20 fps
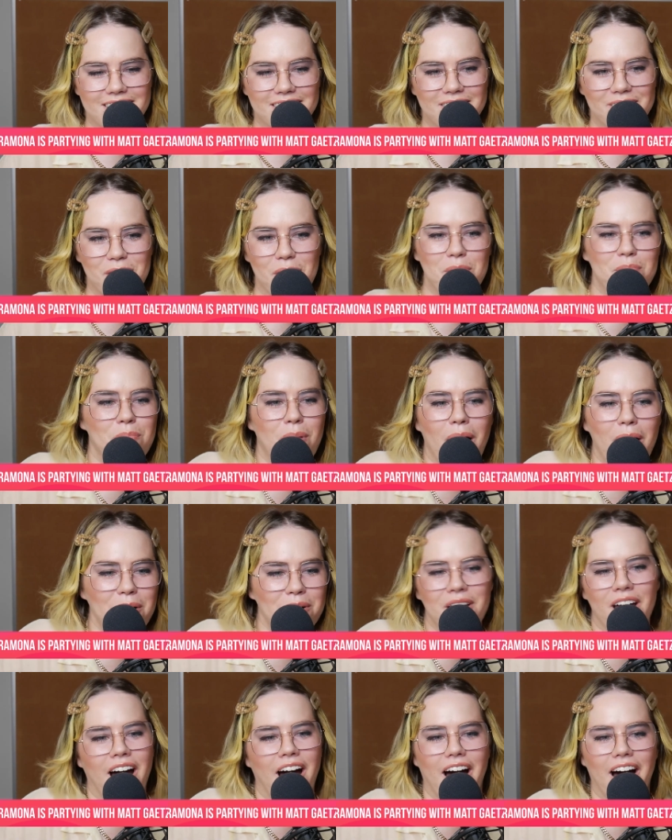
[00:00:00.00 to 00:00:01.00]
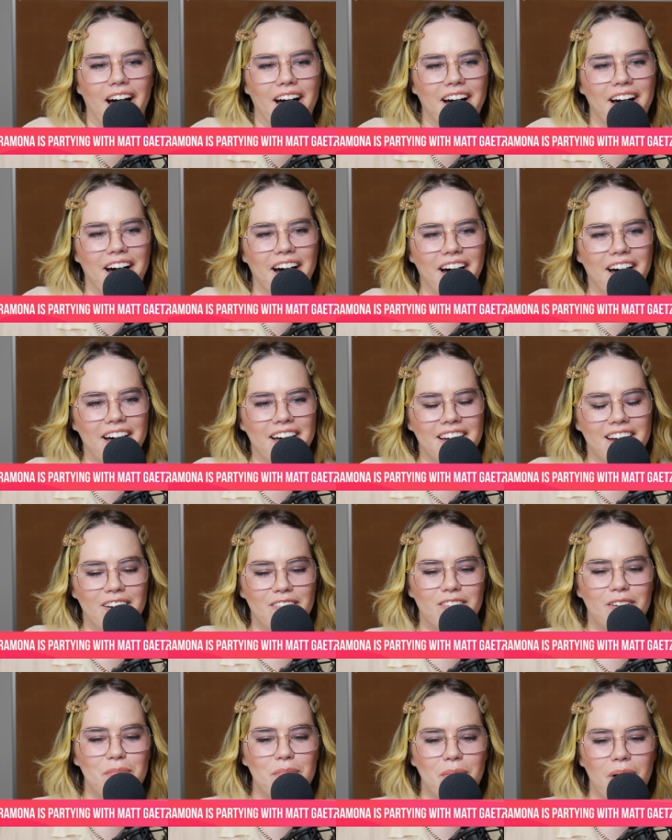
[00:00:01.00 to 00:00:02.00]
Ramona?
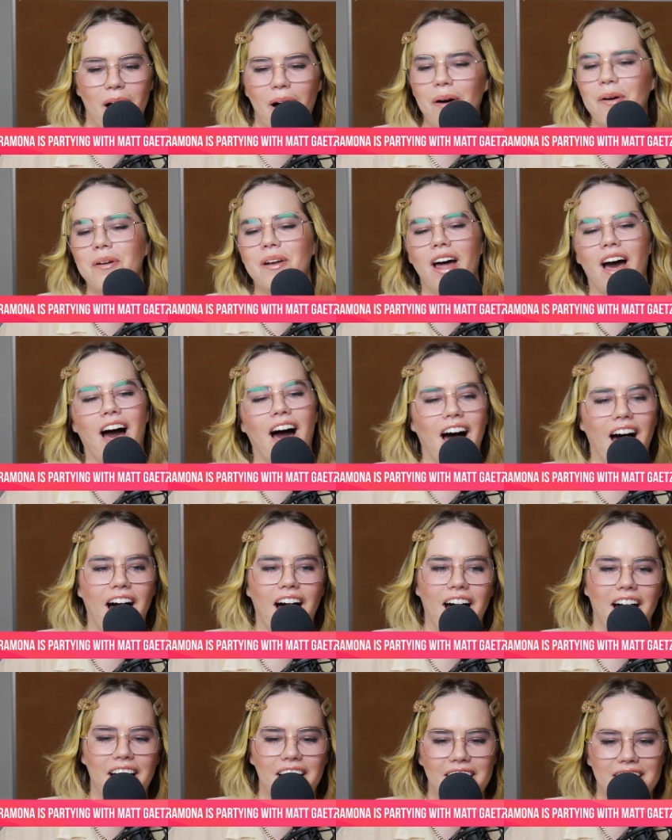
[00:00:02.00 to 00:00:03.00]
Ramona.